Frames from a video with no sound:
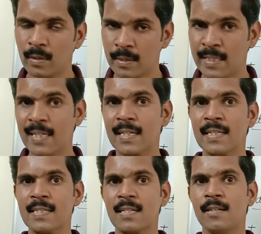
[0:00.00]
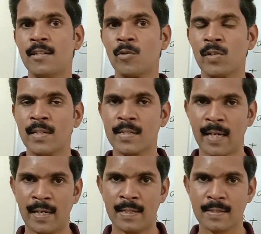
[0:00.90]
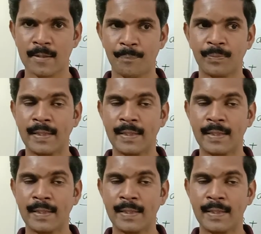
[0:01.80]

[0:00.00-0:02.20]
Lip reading: nearest nucleotides